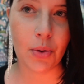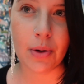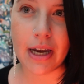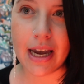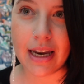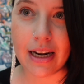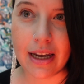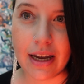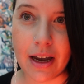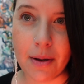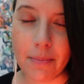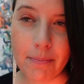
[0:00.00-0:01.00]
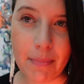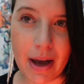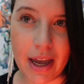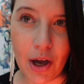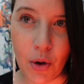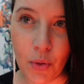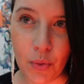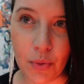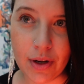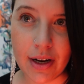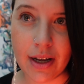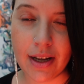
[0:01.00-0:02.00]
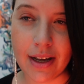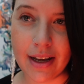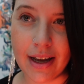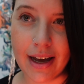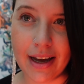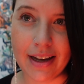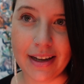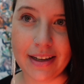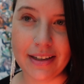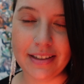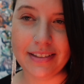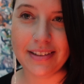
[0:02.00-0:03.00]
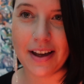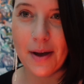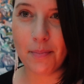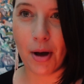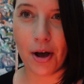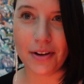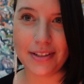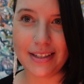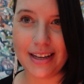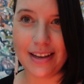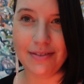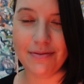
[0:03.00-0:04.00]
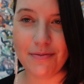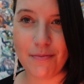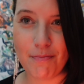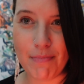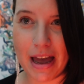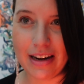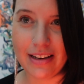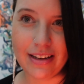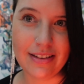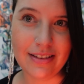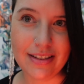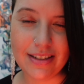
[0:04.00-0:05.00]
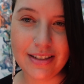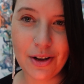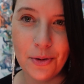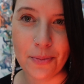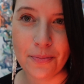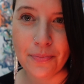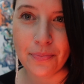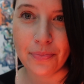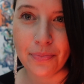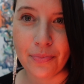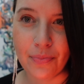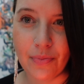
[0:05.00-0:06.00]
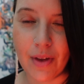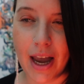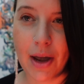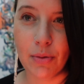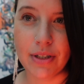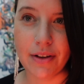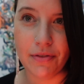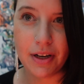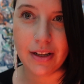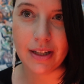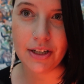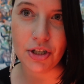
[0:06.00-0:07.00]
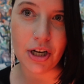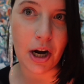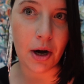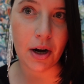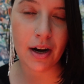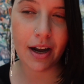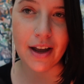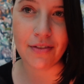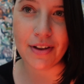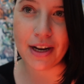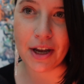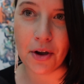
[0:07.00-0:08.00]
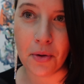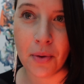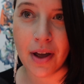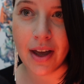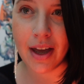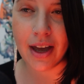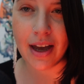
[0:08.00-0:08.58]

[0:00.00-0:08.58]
creating my own epoxy pendants. So I will definitely share a video